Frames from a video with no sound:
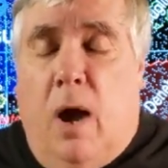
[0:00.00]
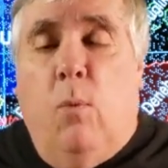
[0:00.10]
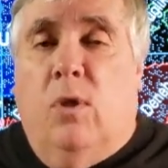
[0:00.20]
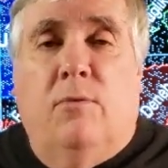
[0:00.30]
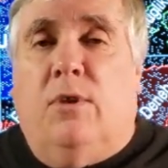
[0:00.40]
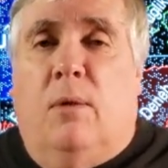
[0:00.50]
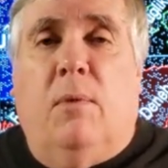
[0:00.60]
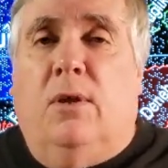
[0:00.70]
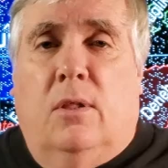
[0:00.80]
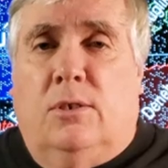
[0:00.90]
will have done
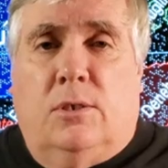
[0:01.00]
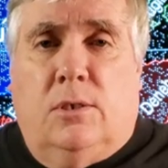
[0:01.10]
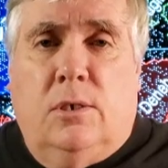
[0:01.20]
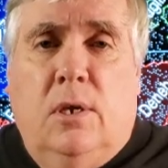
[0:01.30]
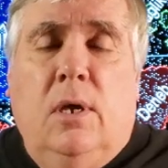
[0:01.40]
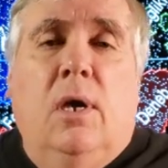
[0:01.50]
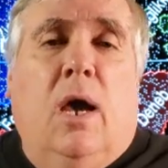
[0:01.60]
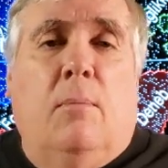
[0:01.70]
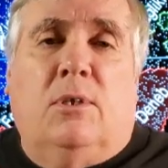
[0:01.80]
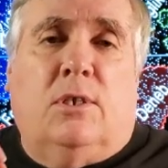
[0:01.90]
my diligence.
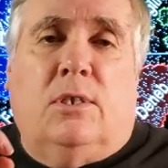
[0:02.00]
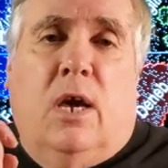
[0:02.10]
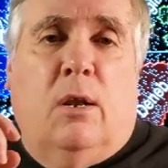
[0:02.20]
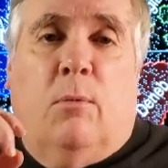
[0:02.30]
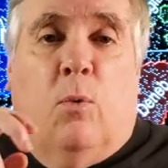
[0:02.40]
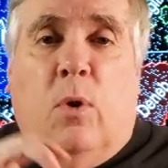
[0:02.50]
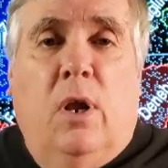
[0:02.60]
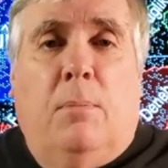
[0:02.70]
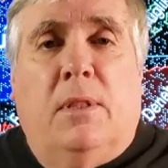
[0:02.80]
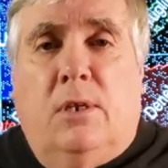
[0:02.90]
I'm going to sit down, I'm going to read
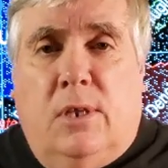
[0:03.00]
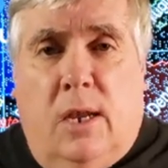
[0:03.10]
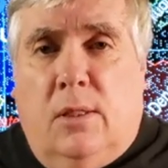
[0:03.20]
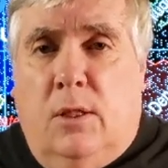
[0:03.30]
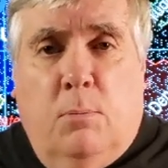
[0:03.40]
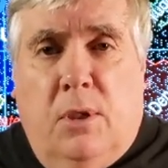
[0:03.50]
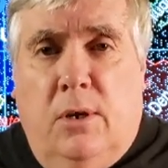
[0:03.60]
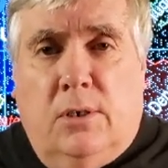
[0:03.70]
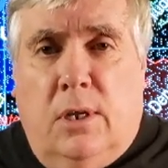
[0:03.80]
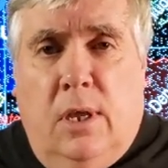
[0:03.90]
up on the tech that the
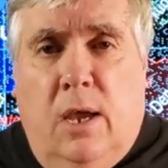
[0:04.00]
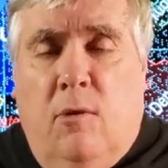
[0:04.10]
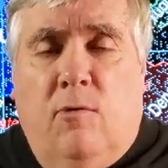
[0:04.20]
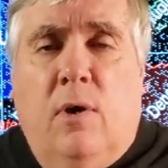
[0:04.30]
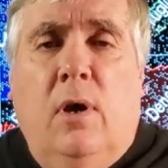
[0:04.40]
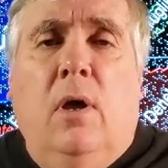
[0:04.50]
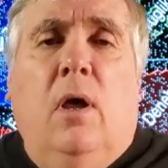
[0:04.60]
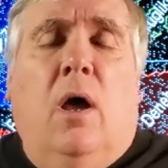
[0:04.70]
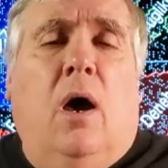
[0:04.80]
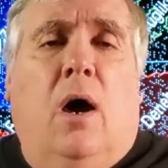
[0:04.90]
players can have.
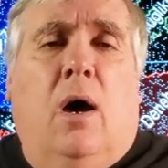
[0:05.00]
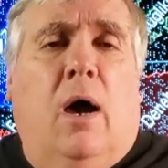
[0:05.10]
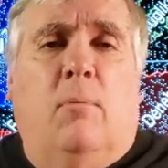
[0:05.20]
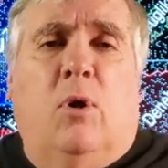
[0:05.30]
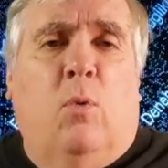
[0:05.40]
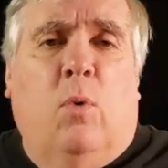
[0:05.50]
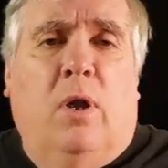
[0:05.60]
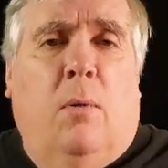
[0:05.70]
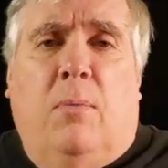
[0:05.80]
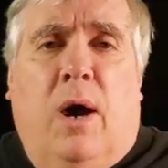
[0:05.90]
I'm going to read
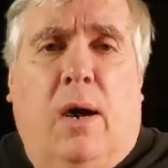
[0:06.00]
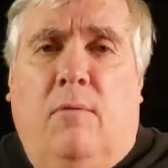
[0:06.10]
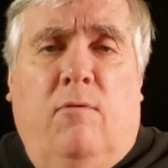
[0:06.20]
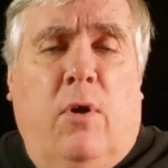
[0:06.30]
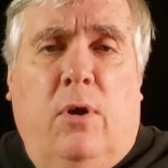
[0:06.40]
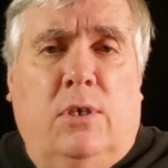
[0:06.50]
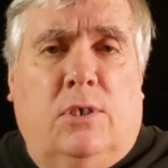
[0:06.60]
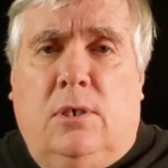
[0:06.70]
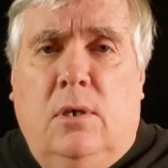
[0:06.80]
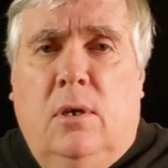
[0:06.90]
up on
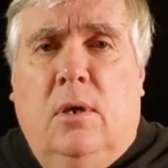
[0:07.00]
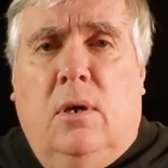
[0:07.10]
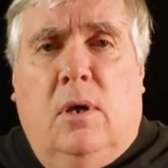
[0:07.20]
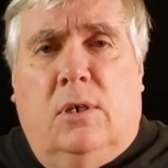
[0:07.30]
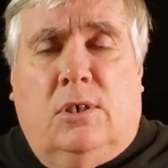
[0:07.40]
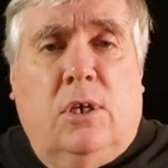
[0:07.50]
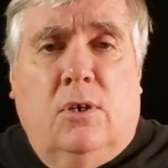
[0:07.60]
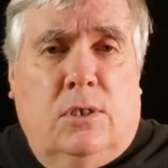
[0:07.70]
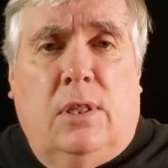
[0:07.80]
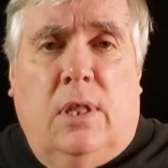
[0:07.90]
various
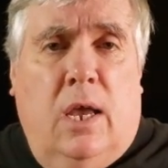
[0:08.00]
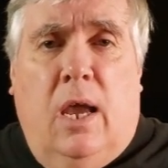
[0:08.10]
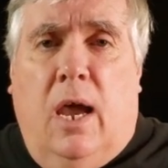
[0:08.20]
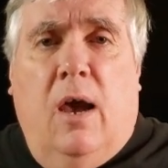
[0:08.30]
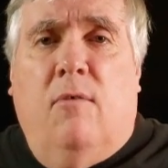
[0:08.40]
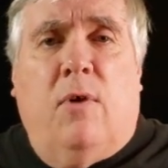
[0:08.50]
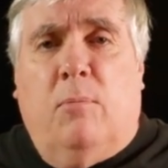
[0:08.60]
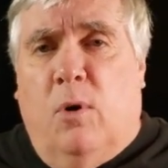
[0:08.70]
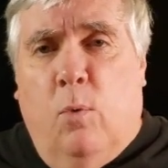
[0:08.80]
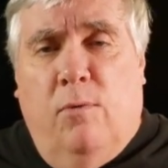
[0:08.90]
skills that they have. I'm
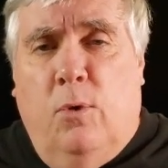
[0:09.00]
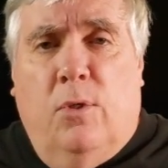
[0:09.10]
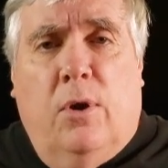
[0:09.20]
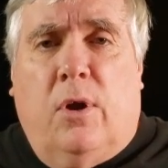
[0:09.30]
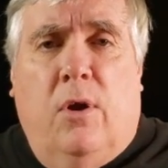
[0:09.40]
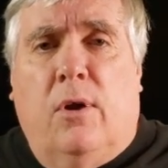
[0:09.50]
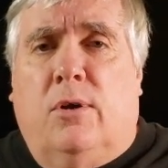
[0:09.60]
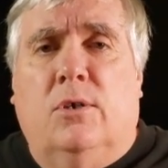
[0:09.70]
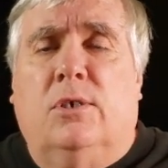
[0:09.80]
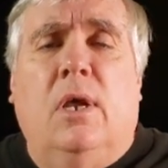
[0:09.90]
going to review their
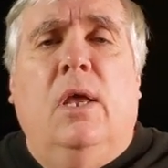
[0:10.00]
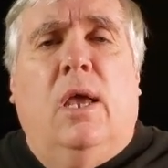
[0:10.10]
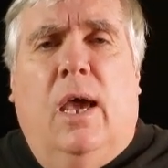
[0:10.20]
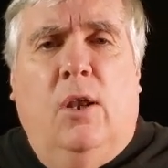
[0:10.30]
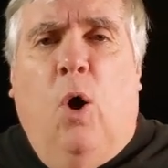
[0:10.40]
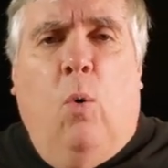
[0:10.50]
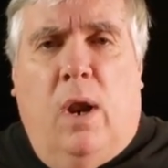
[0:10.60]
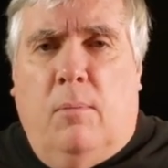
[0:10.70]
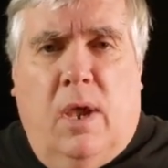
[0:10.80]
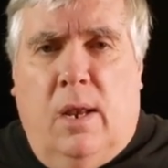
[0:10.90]
characters and know what
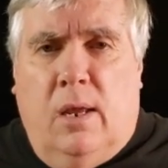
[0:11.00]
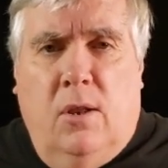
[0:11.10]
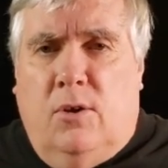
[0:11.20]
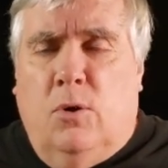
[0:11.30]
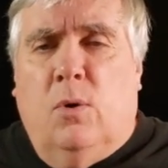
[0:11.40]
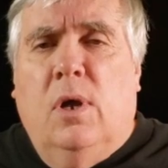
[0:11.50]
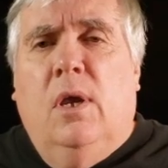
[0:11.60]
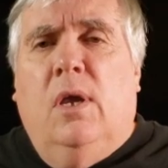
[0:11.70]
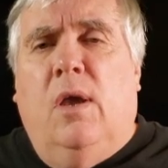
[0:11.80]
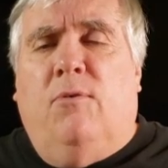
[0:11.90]
I'm getting into.
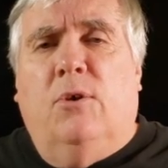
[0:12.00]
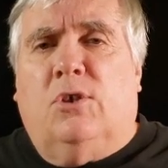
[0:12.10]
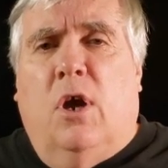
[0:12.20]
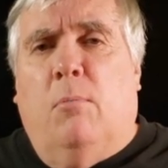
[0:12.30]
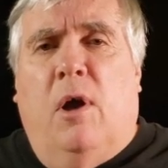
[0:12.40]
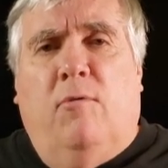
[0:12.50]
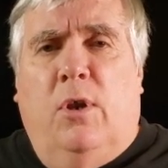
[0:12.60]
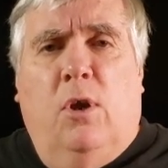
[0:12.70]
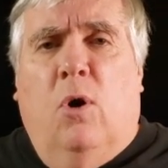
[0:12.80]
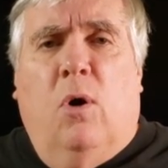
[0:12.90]
If you saw my
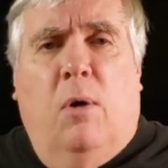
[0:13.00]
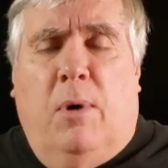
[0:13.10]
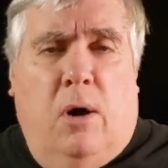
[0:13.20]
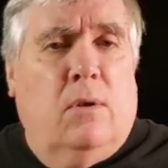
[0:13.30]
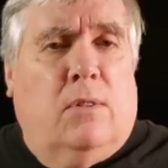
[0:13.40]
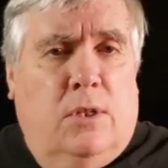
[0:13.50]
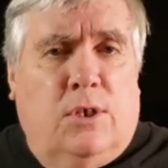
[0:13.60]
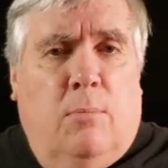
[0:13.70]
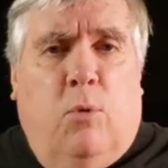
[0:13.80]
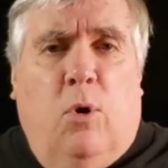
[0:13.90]
video about the
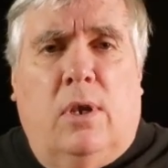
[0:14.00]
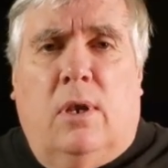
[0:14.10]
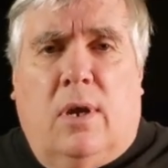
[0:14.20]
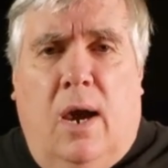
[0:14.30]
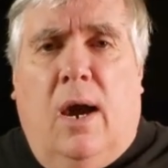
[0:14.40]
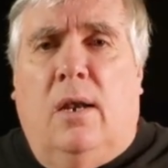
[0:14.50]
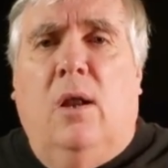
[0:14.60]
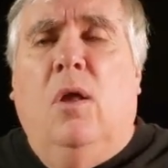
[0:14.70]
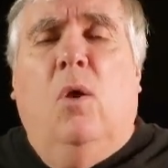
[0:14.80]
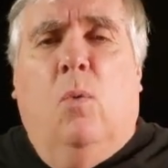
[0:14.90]
Jump Point Con,
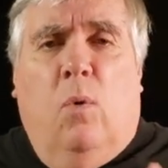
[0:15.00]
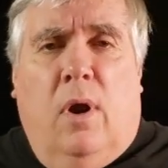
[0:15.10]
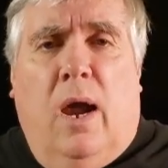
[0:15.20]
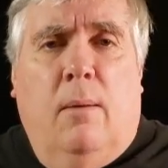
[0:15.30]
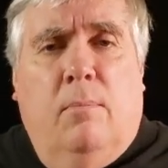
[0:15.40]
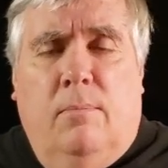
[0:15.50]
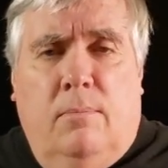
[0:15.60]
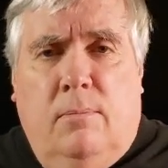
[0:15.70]
where I'm